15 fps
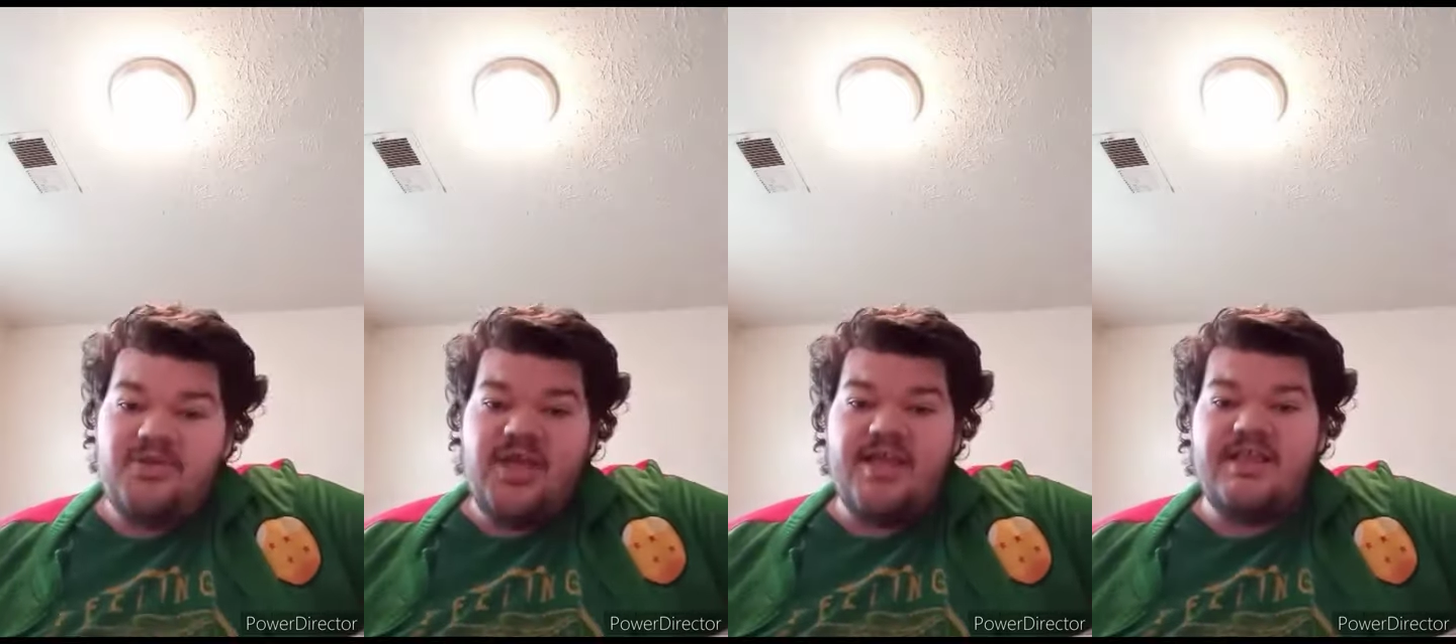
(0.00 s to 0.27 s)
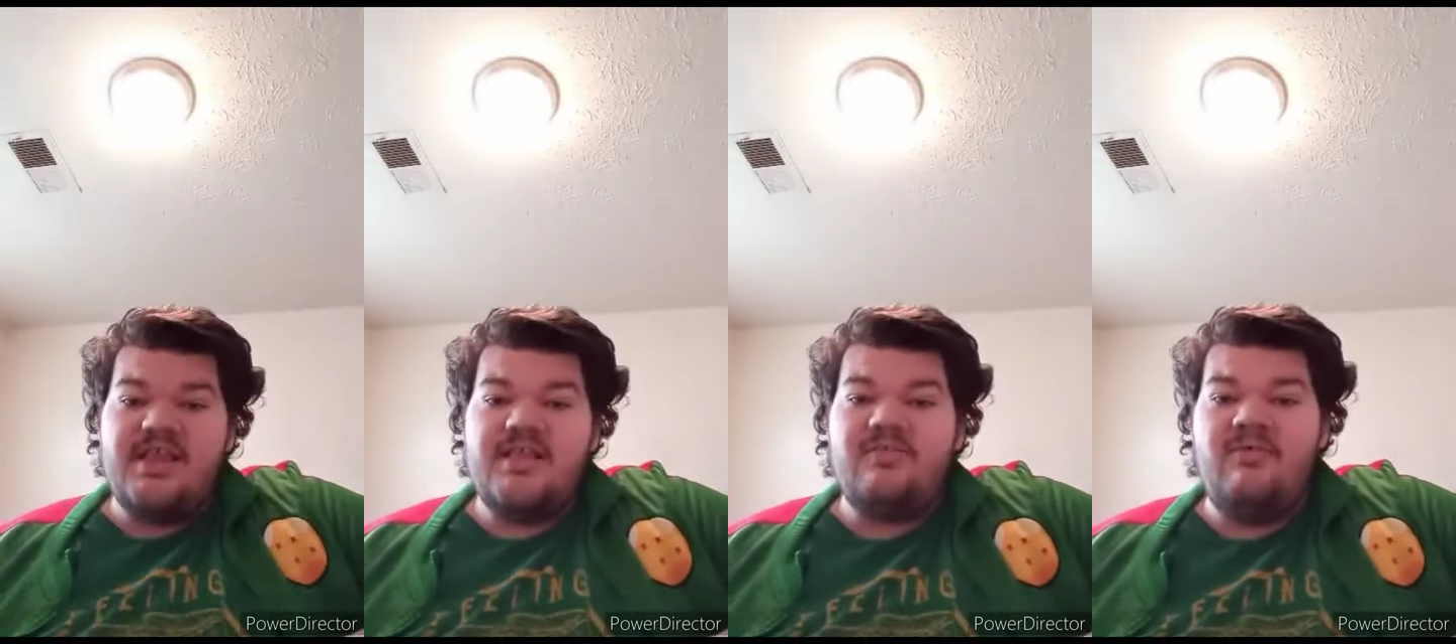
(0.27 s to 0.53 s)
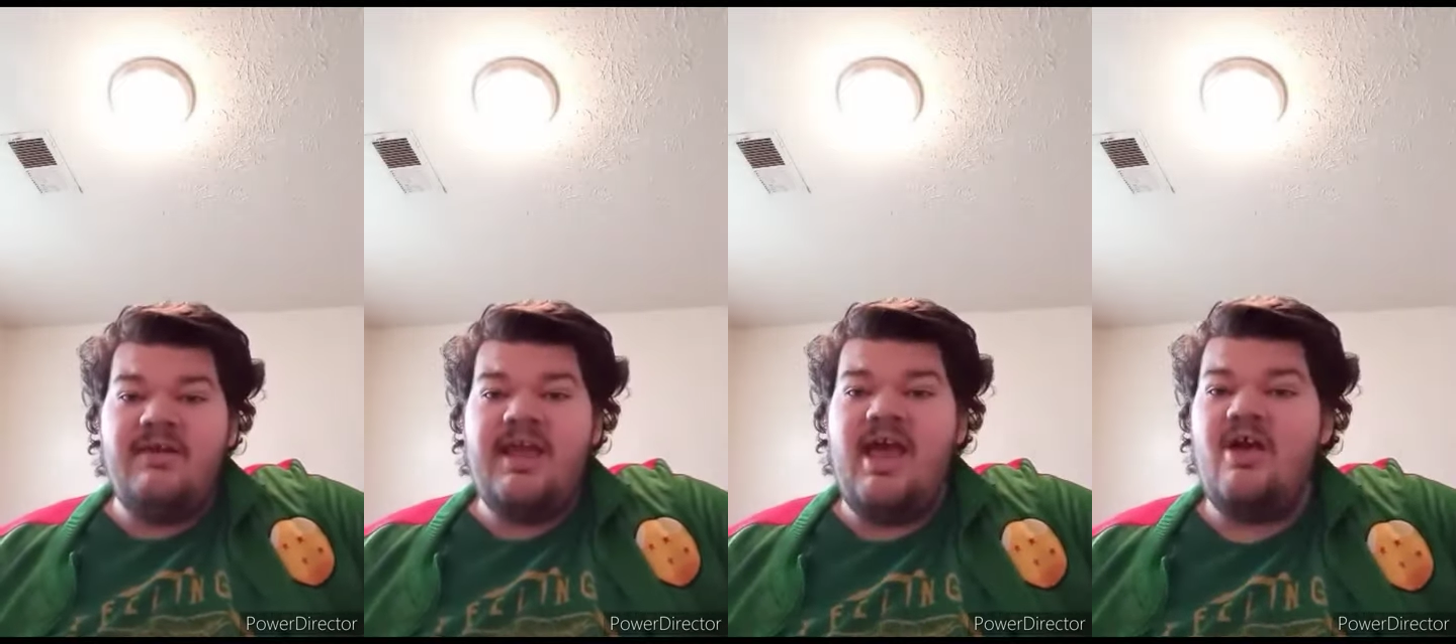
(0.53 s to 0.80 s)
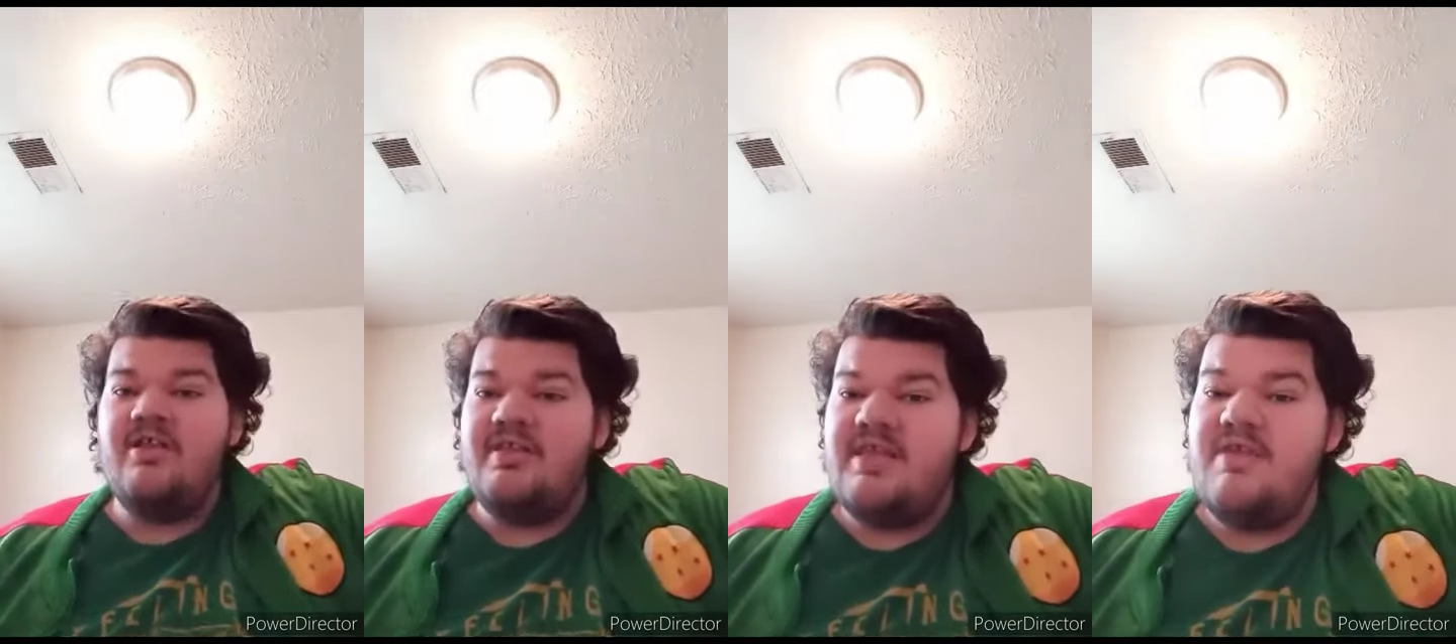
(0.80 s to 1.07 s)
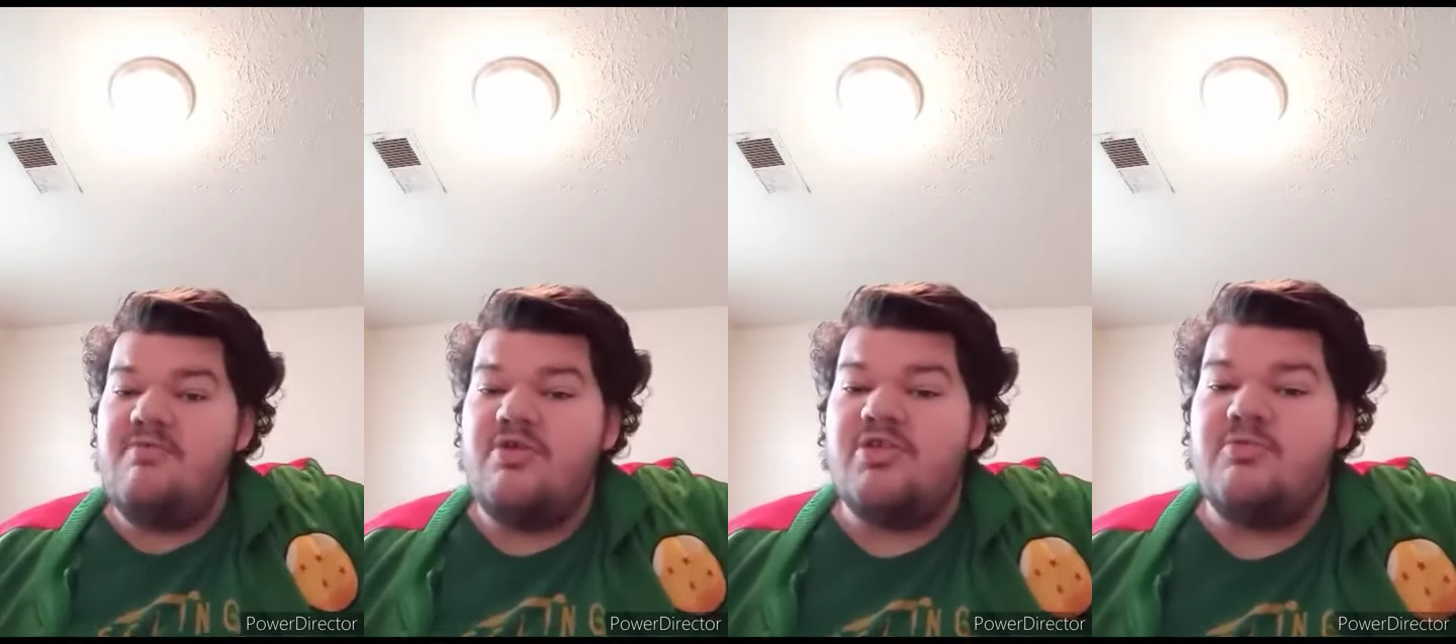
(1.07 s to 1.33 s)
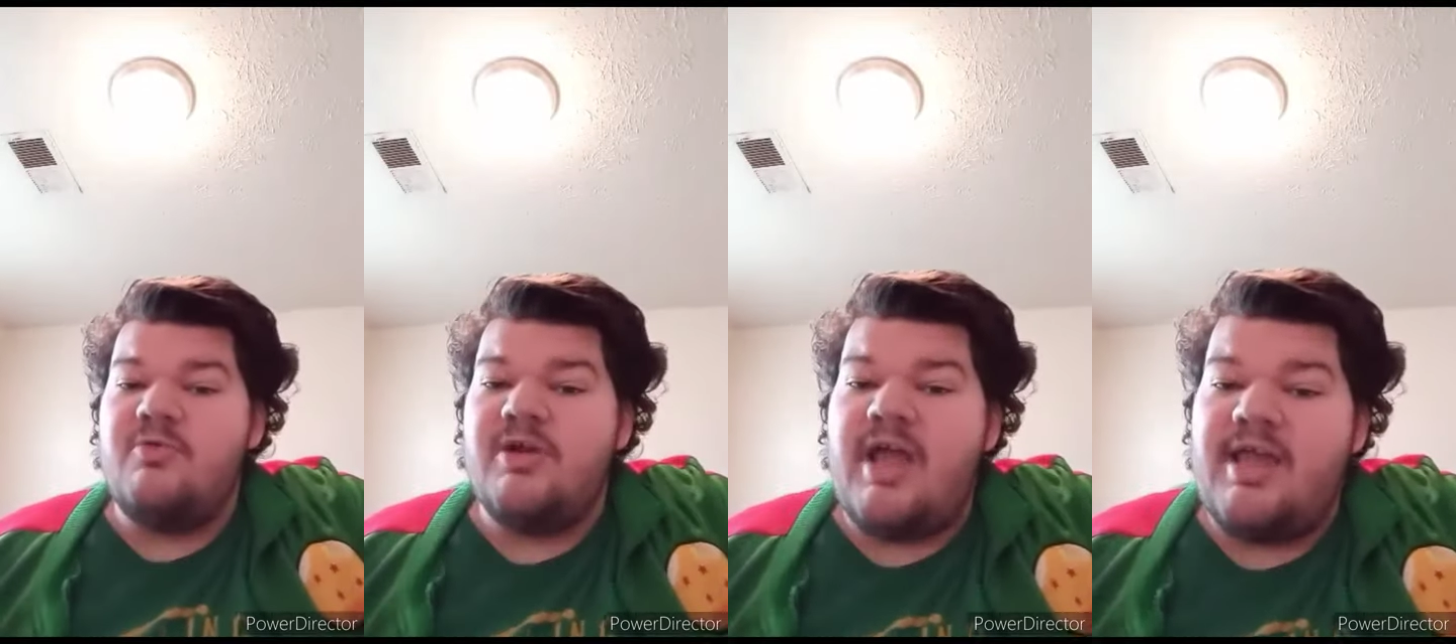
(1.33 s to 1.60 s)
gonna check this one out and see
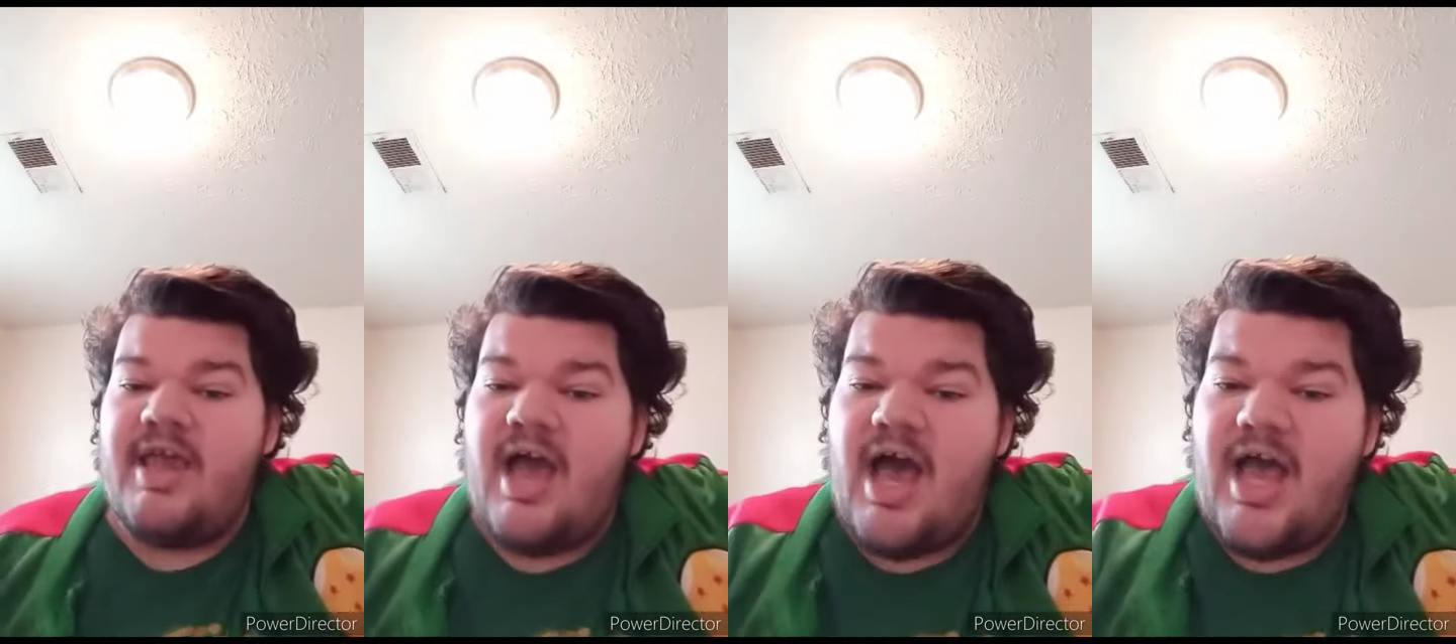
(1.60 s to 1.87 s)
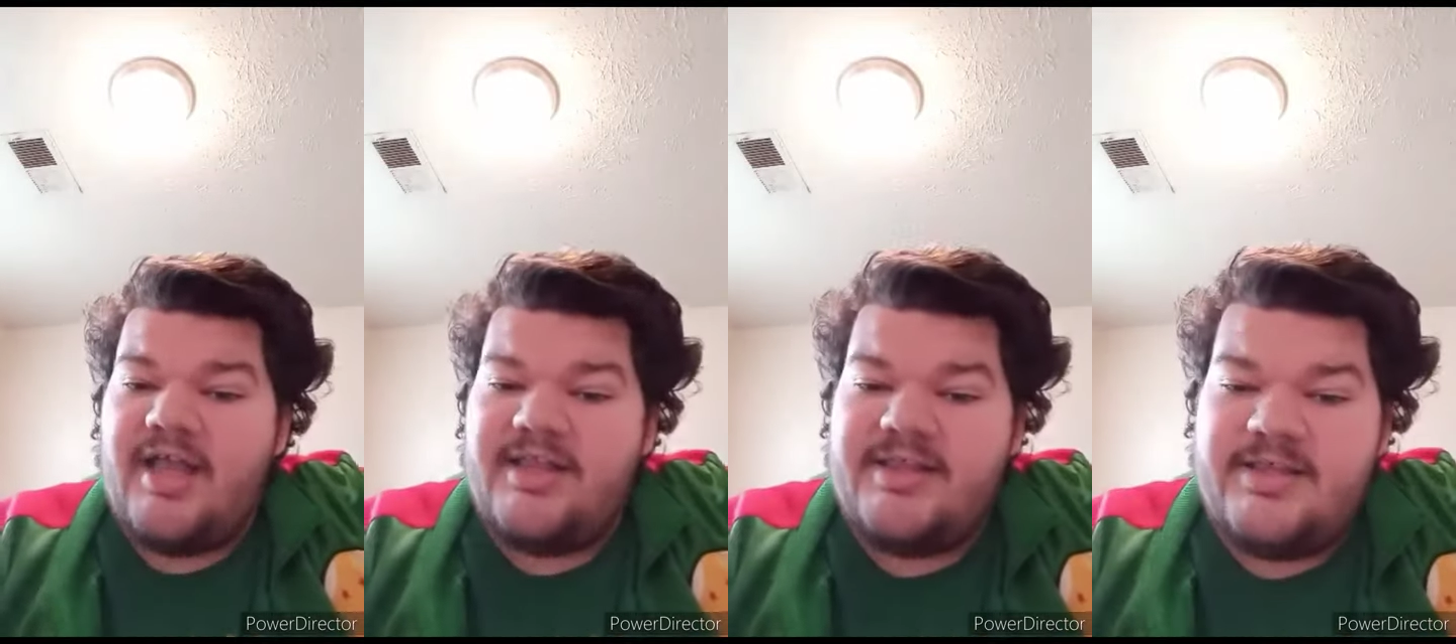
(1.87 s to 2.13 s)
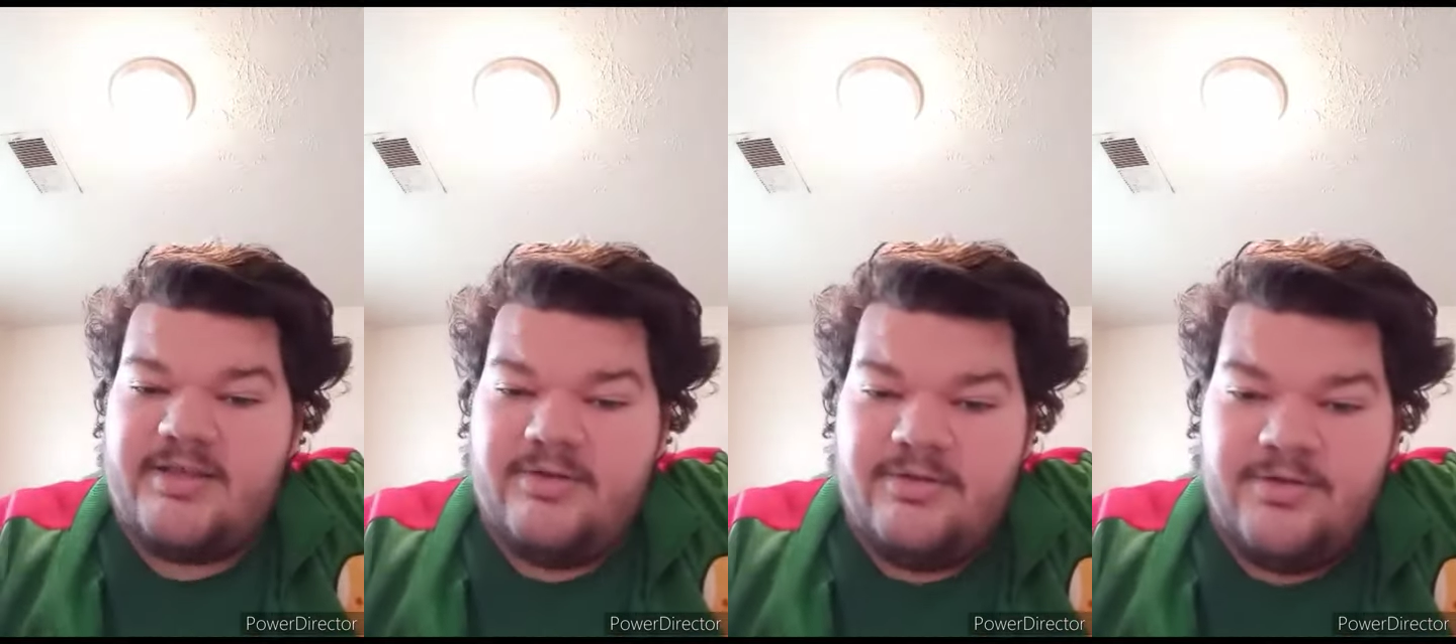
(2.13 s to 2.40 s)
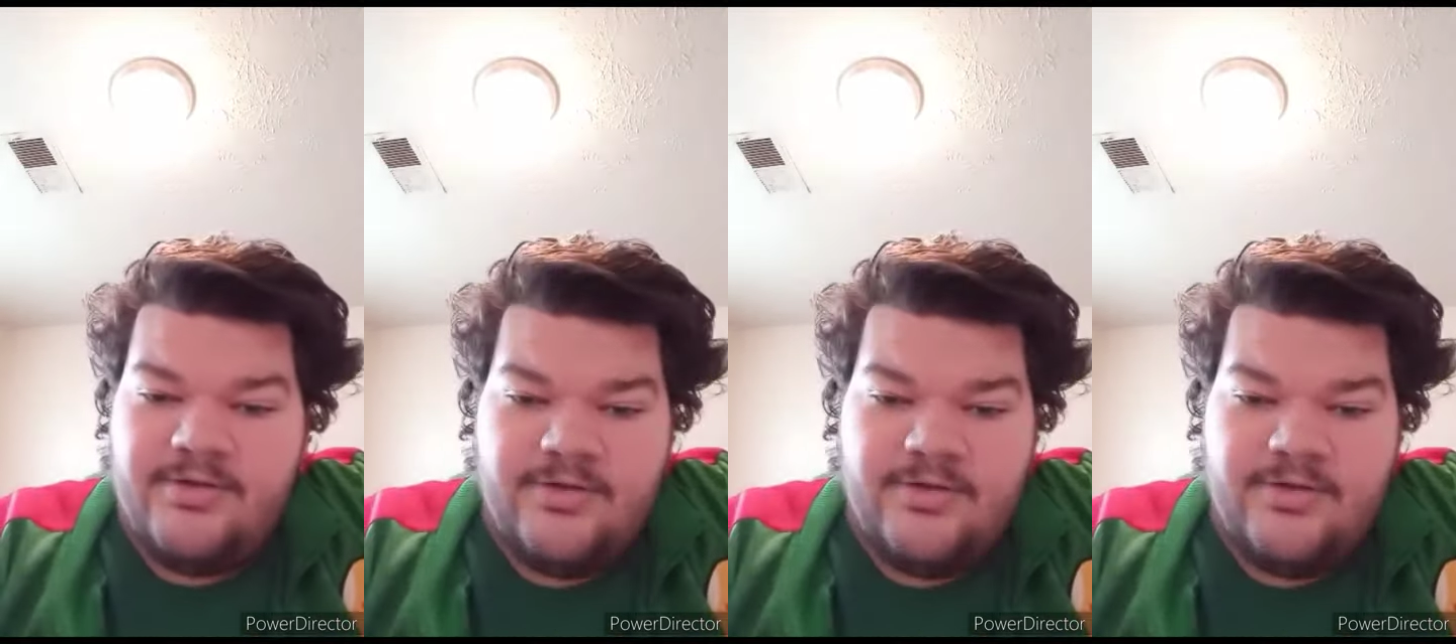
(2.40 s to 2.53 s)
which one I got.